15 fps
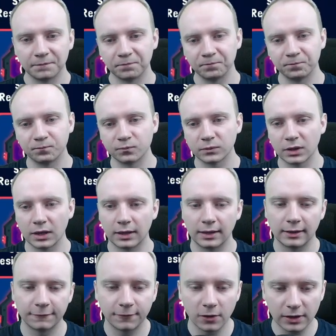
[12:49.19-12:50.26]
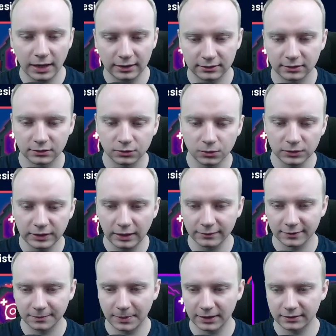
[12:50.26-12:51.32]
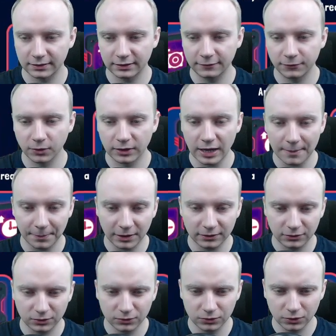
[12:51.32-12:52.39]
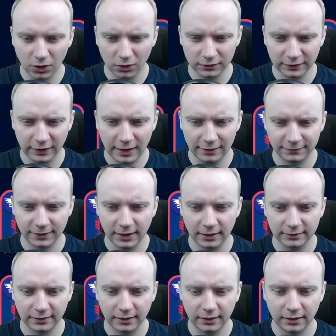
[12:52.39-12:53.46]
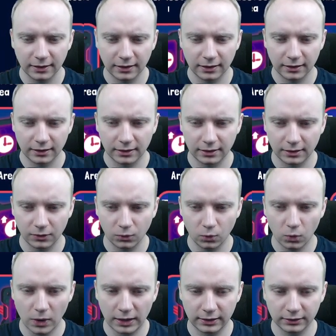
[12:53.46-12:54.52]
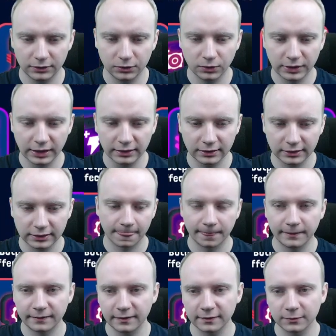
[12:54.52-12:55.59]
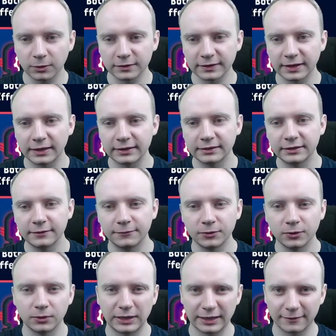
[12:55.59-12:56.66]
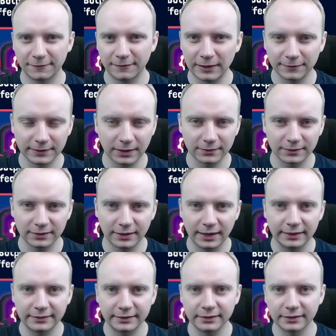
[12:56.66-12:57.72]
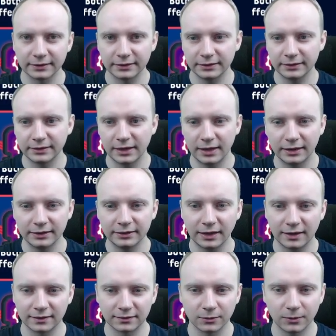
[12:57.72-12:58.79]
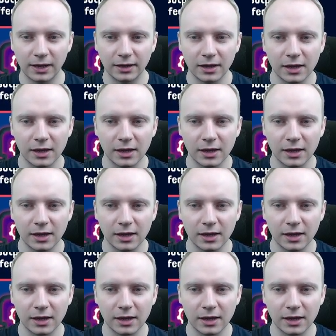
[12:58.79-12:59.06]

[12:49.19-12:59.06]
4 alt cooldowns, but if you happen to not have that, well, you can. This is what can give you like 5000 rating in the arena as well.